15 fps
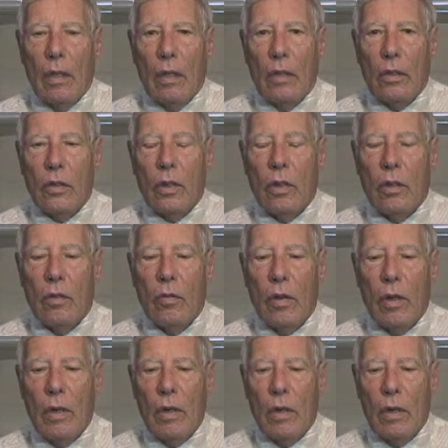the Eternal
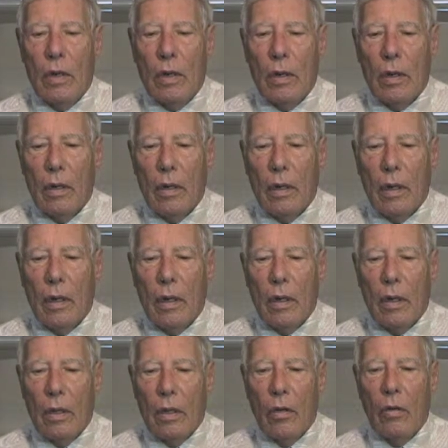One,
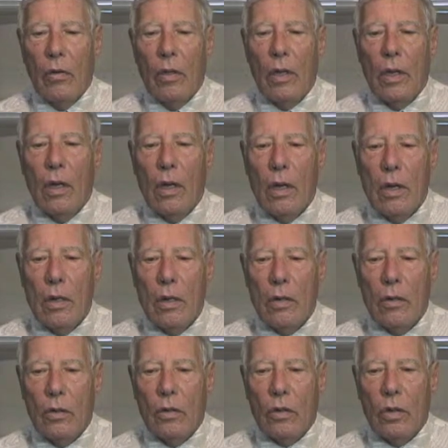the only God,
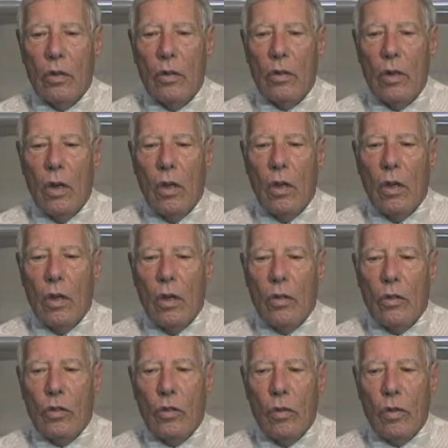to turn
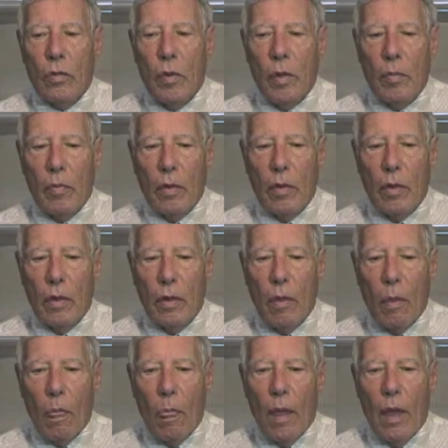to his people.
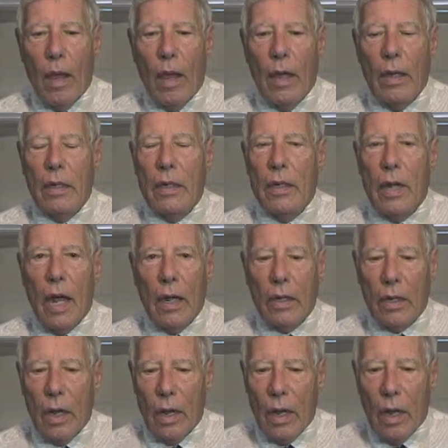He did
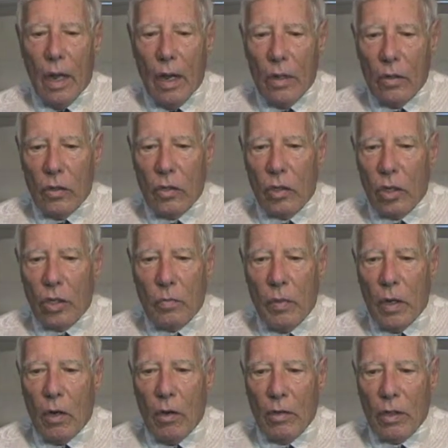not, just
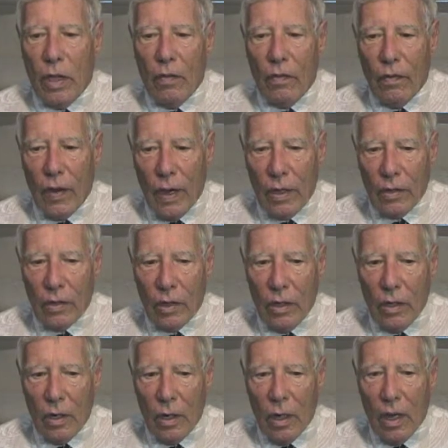because they
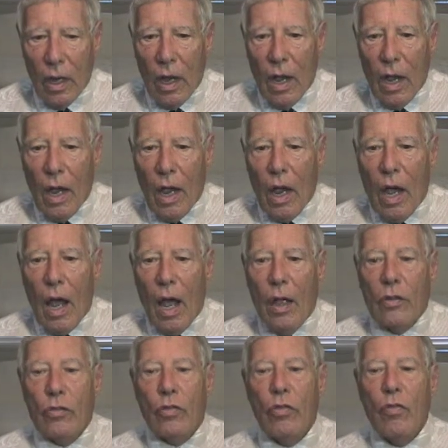fasted.
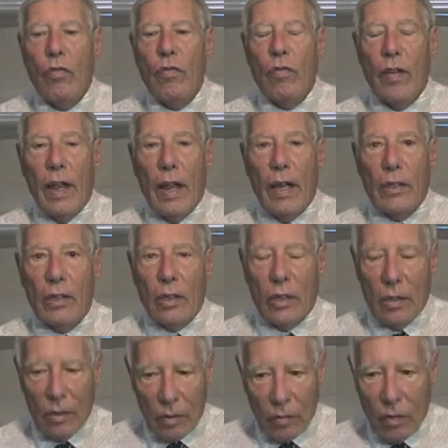A true
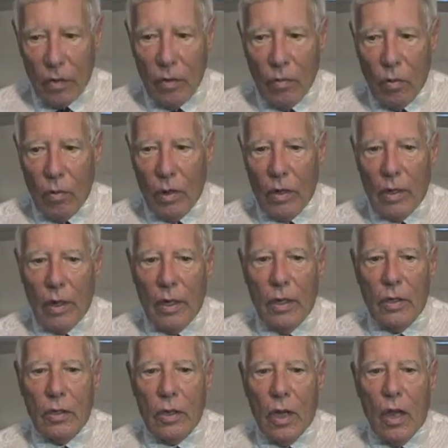fast, very important,
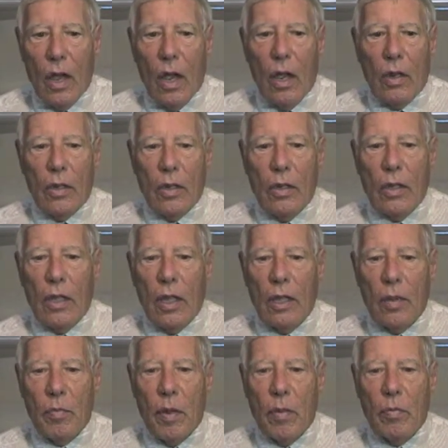is to indicate
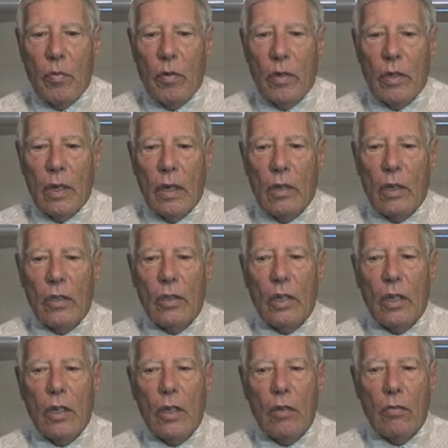that people are intent on
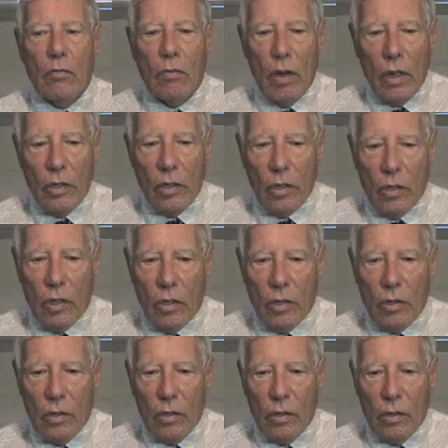seeking
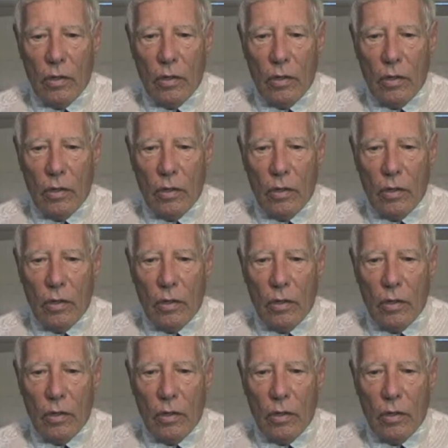righteousness,